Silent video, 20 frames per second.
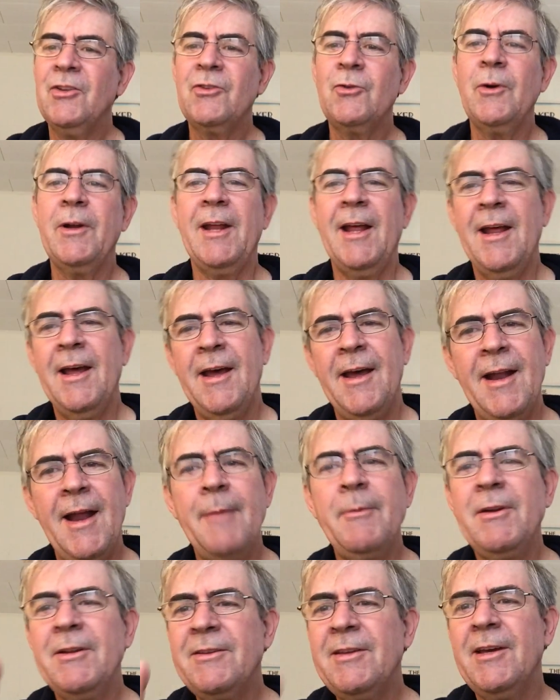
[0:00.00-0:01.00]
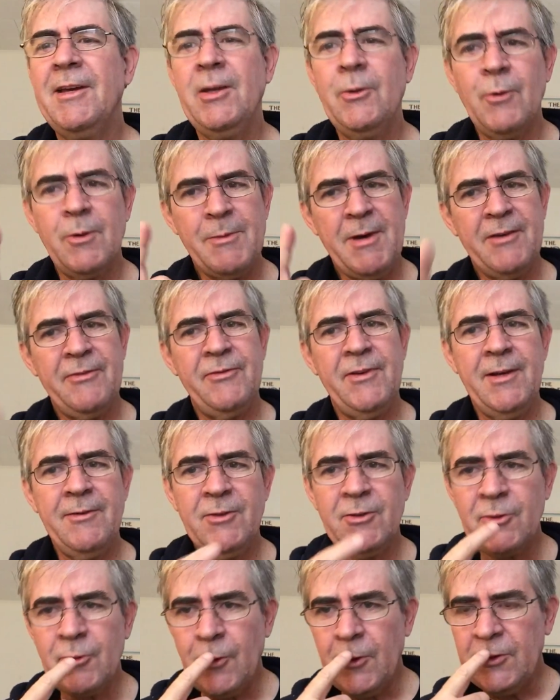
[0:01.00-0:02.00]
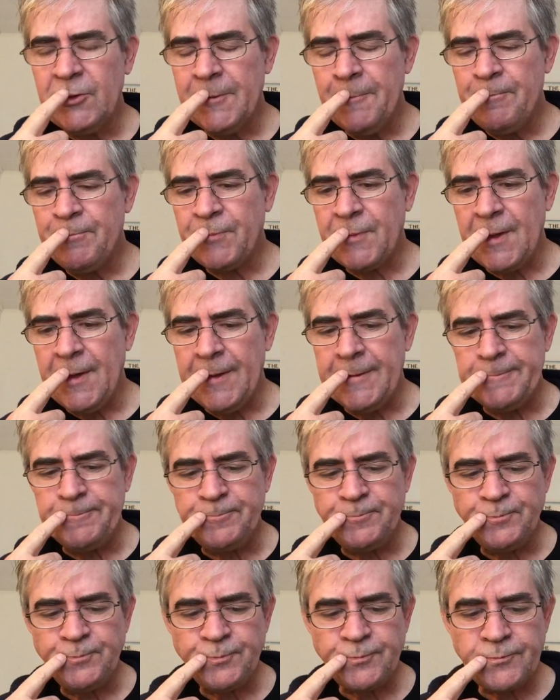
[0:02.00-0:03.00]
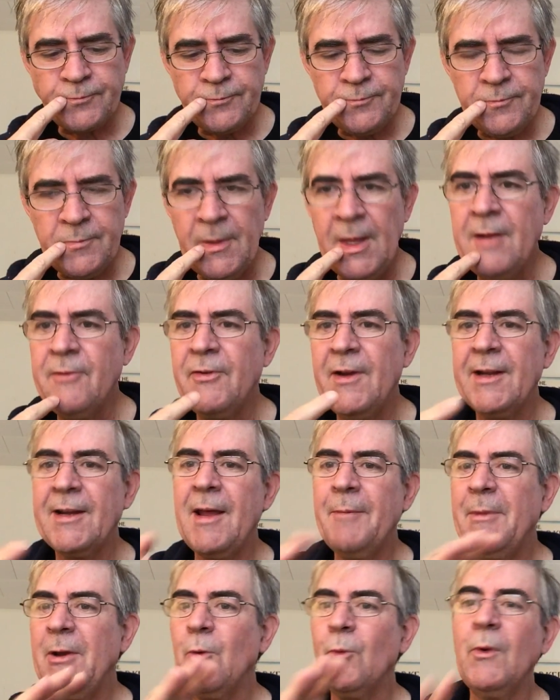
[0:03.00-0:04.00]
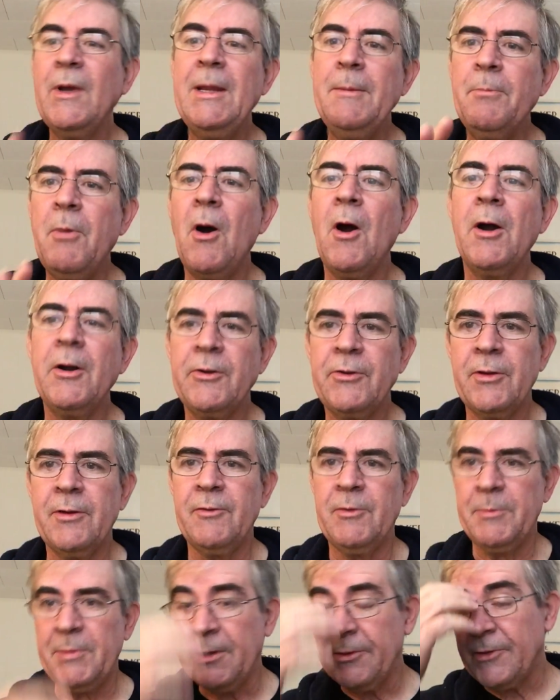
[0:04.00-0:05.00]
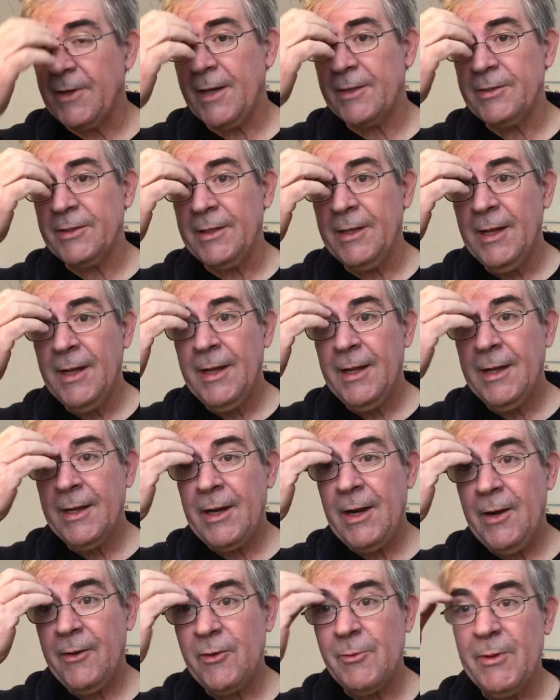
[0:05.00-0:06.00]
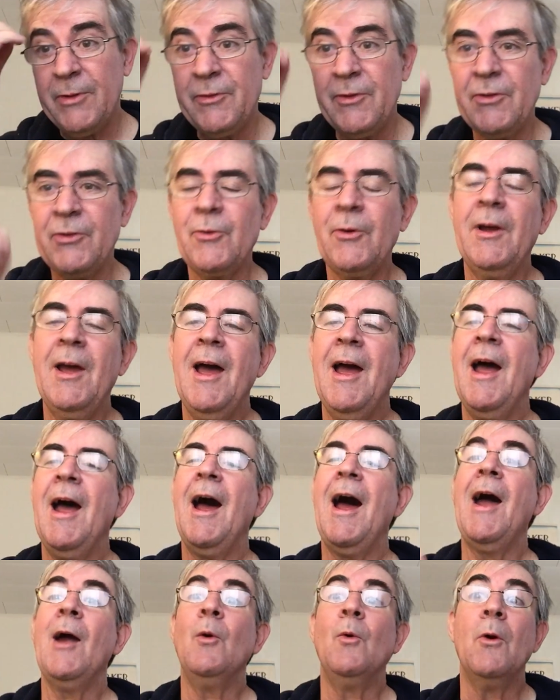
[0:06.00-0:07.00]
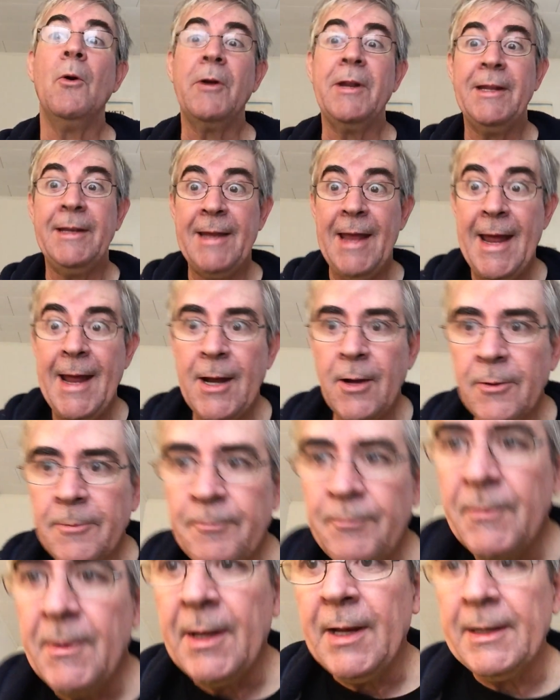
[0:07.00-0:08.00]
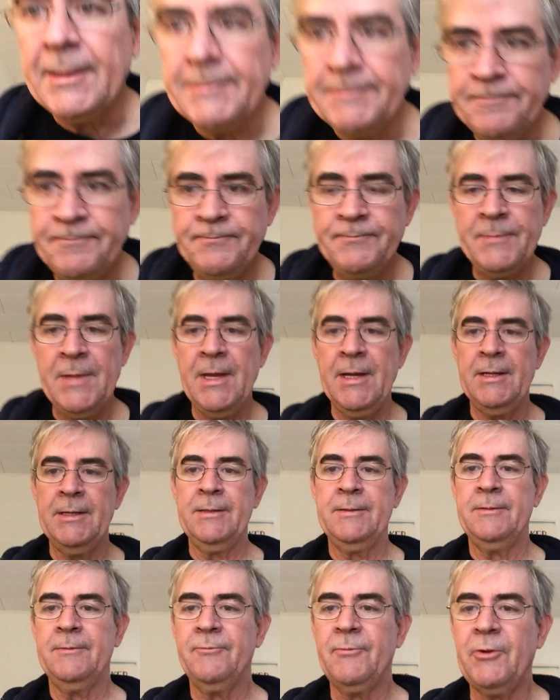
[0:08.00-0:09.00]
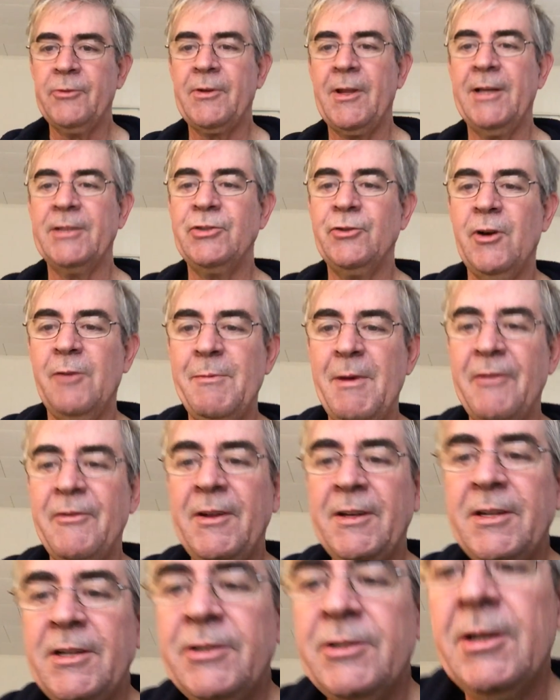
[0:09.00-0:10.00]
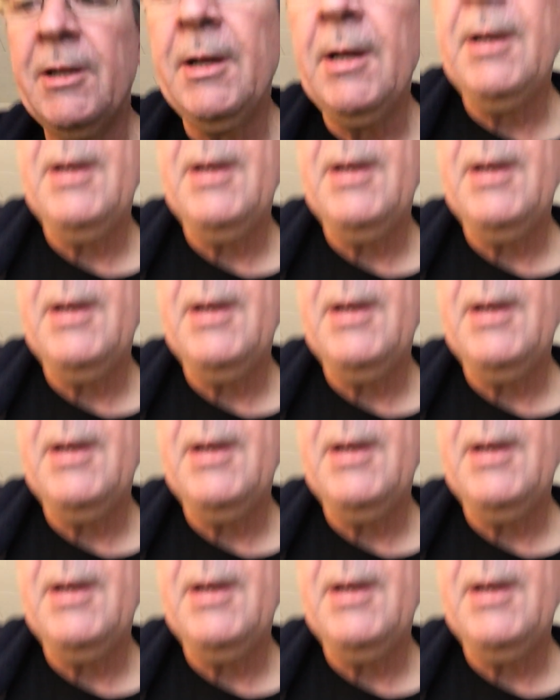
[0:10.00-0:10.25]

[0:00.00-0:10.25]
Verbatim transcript: story day. And I'm going to tell you one of my favorite stories. Um, in fact, I may read parts of it because I actually cared so much for the story. I wrote it down. Um, first, I'll like show off my vintage